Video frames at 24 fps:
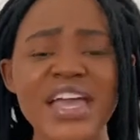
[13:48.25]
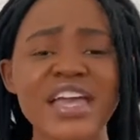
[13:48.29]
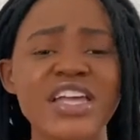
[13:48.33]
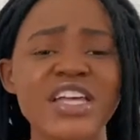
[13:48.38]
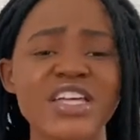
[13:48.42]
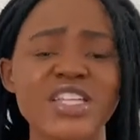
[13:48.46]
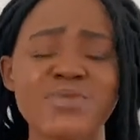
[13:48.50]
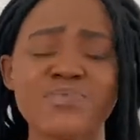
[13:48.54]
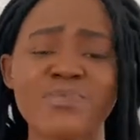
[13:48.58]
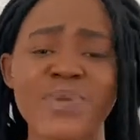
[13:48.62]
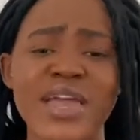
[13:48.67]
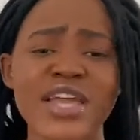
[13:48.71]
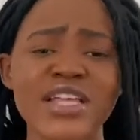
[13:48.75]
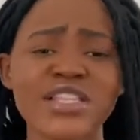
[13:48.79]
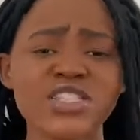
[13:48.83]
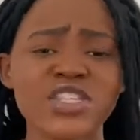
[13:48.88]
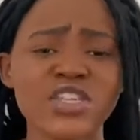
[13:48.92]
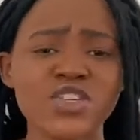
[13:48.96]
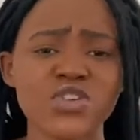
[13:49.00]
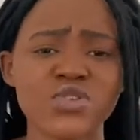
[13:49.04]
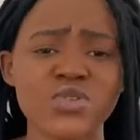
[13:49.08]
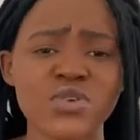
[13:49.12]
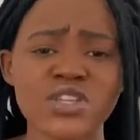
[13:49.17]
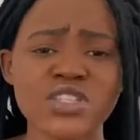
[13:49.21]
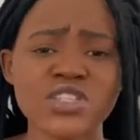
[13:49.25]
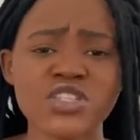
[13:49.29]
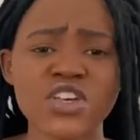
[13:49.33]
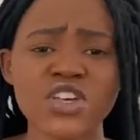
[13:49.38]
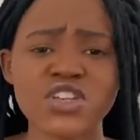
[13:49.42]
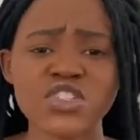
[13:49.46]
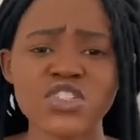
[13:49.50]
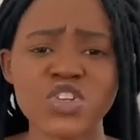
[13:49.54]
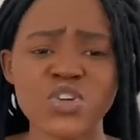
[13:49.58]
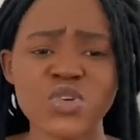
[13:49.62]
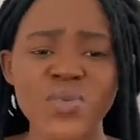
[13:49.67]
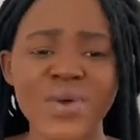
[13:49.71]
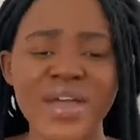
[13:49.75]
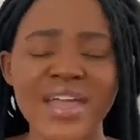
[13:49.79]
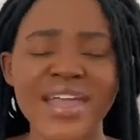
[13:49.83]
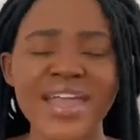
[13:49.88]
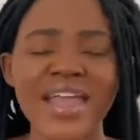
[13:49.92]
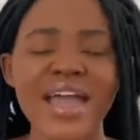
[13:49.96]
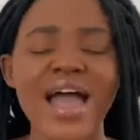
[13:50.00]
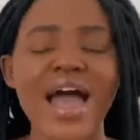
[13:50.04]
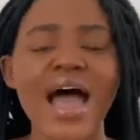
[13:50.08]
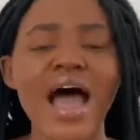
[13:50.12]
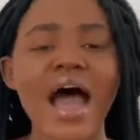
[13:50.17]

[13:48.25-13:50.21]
he's painting you a certain way,